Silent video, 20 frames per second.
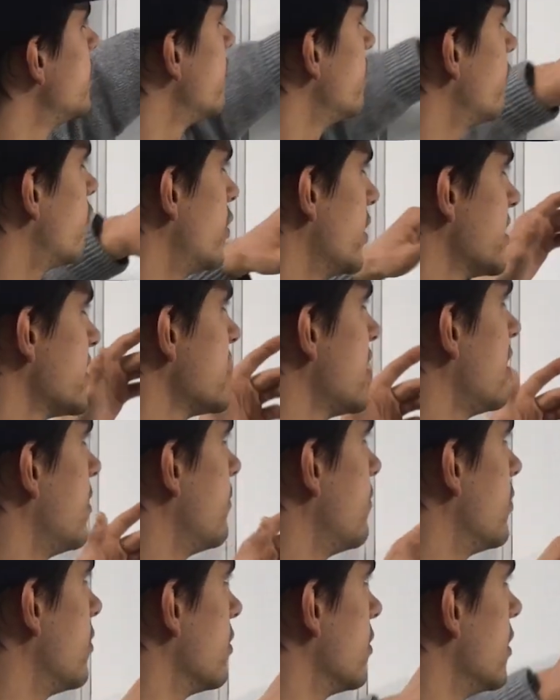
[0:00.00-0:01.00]
For
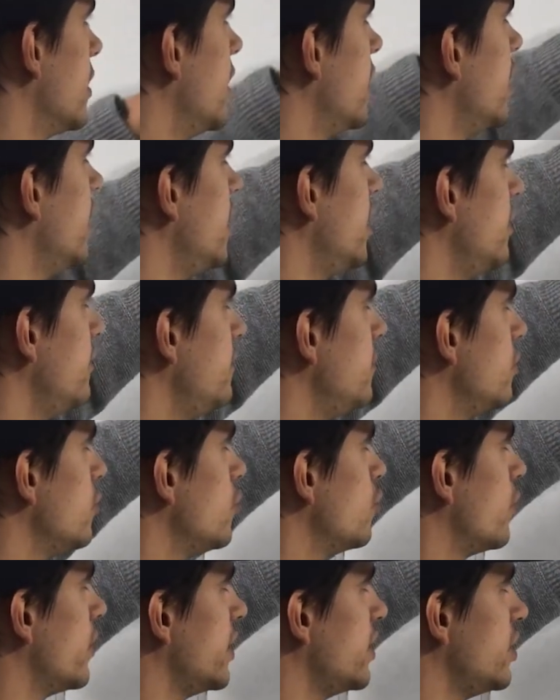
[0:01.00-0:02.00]
example, if you
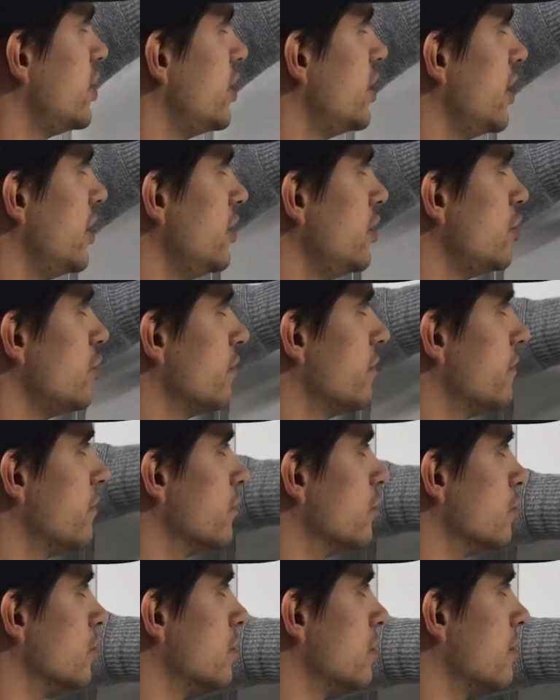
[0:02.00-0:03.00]
do a change of
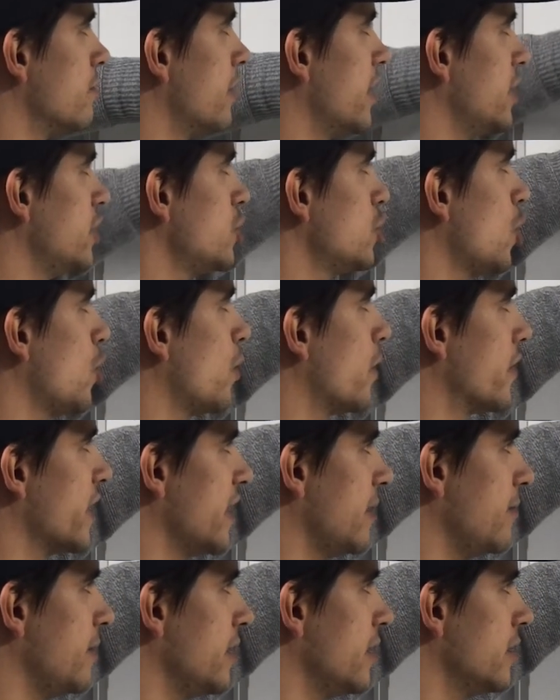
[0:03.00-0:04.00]
foot by toe
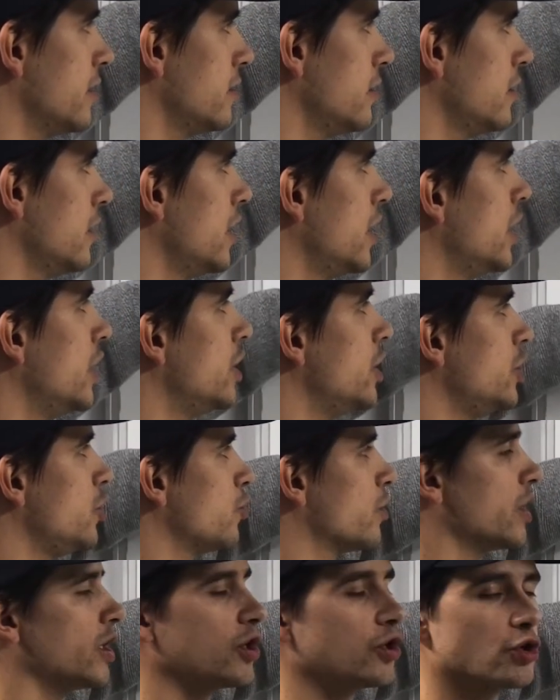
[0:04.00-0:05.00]
Arabian, you
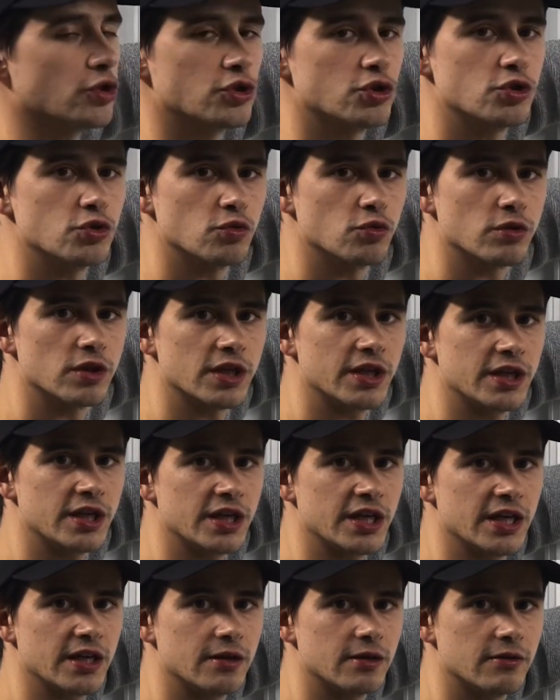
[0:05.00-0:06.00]
cannot do
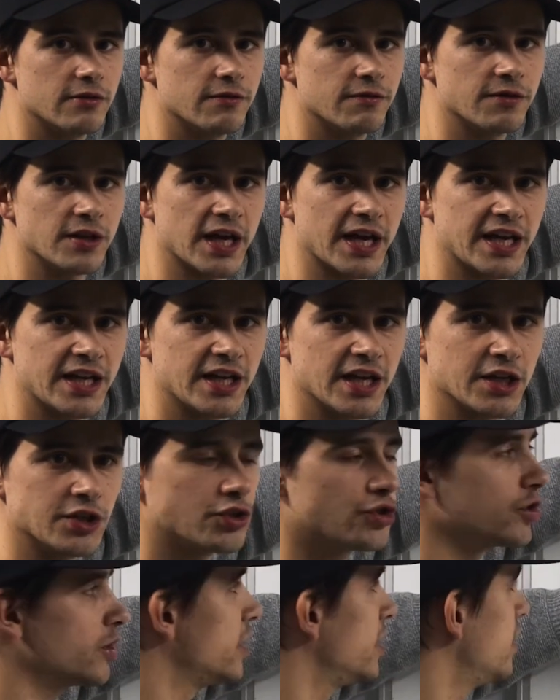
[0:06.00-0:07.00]
the flying
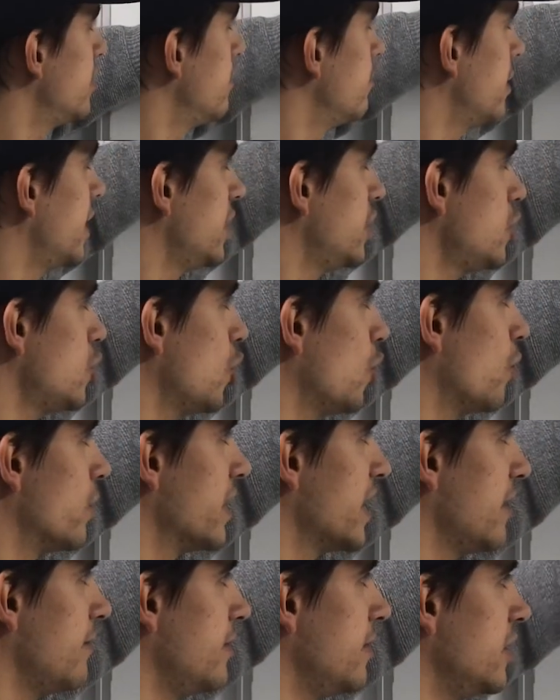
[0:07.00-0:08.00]
entry by toe
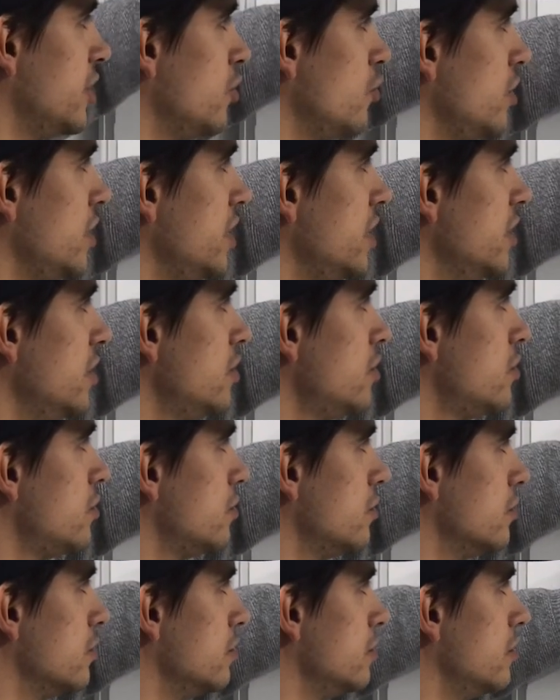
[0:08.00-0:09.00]
Arabian. You need
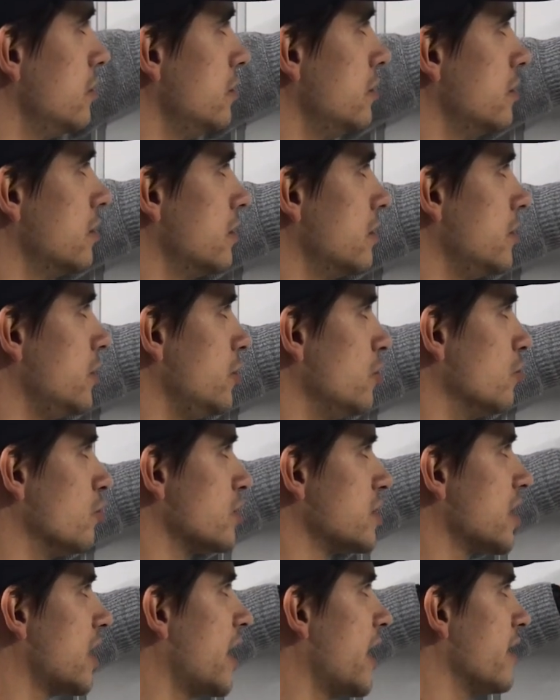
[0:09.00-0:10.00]
to
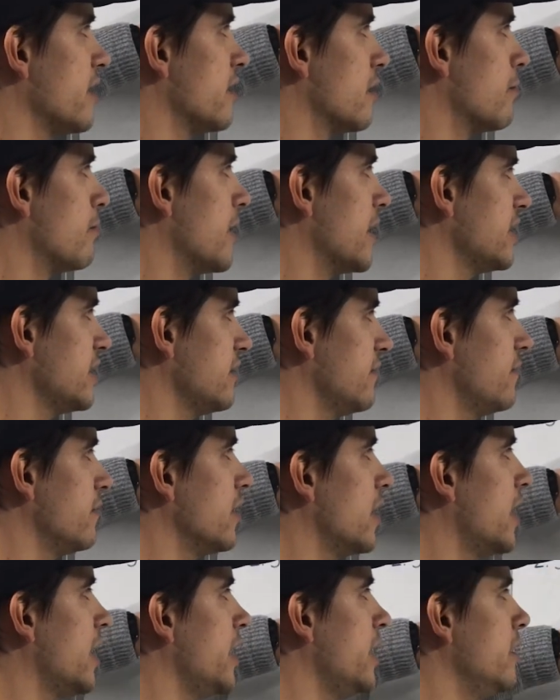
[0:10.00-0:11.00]
use either
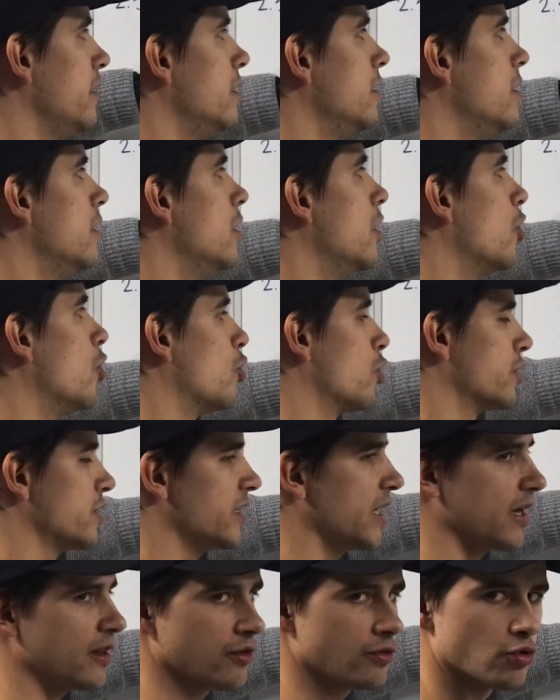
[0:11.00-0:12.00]
butterfly or
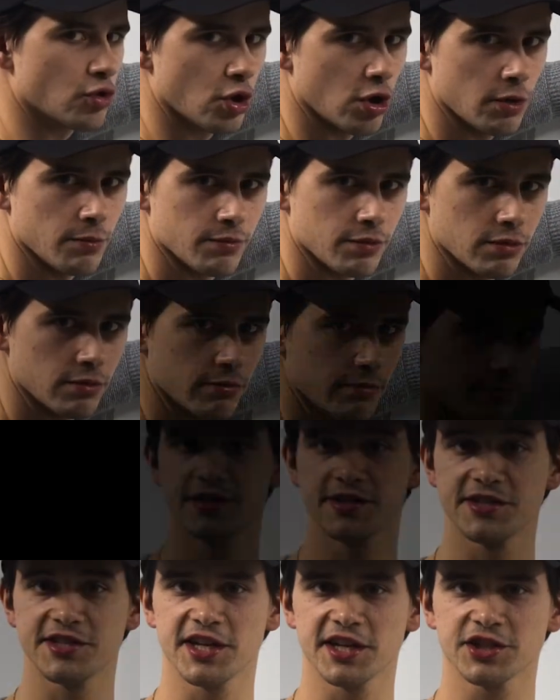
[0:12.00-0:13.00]
death drop.
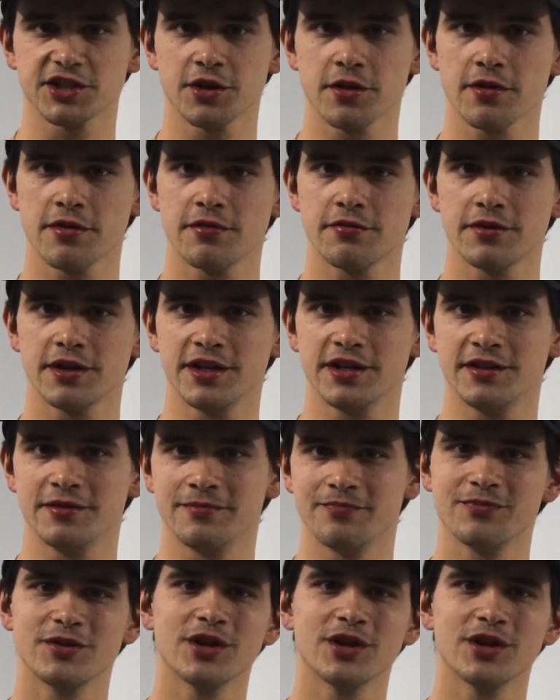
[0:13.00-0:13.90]
Section 3.